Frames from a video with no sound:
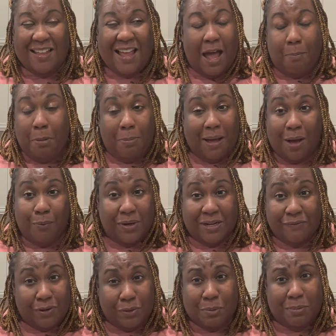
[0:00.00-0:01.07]
Apple pie wasn't
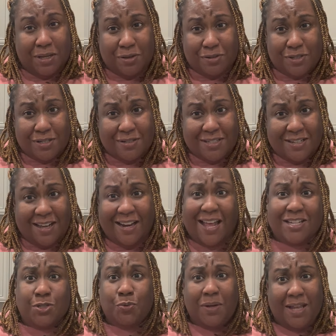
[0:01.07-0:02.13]
even on the menu tonight. I
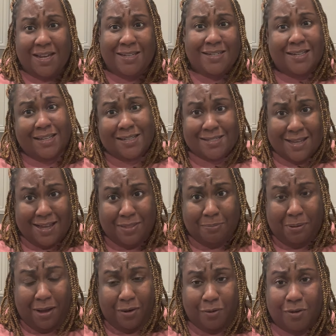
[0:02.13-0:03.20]
just went ahead and did it because I had the
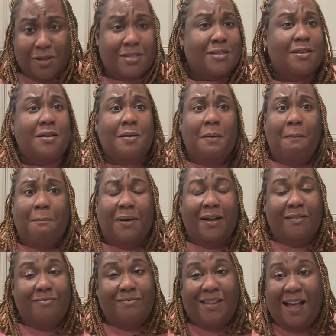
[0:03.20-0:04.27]
pie crust.
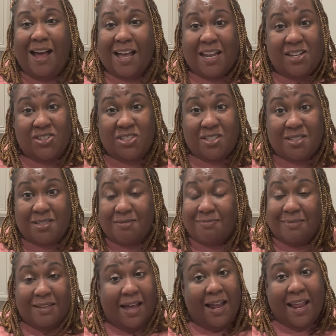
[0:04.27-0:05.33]
But I could have
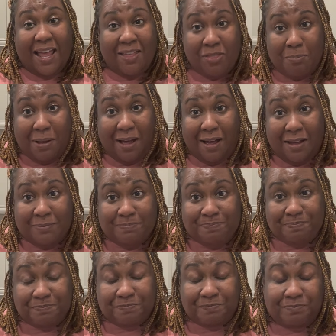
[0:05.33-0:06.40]
just not had the pie,
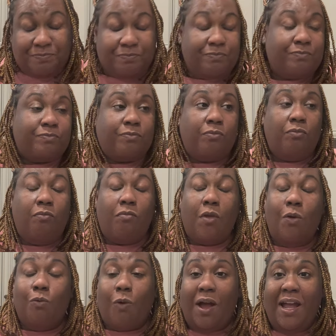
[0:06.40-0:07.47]

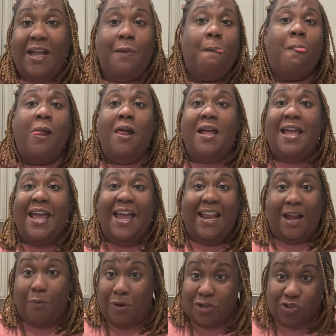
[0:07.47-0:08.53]
right? And
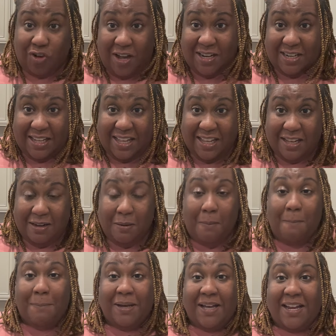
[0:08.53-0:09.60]
I would have tried it again.
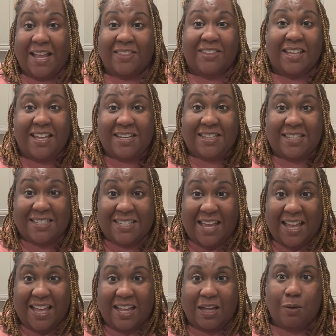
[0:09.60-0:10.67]
But at the end of the
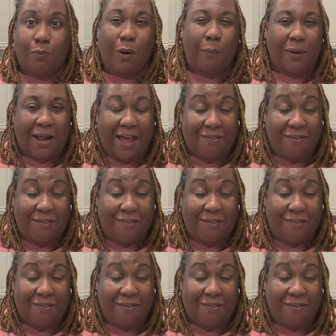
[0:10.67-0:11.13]
day, what would I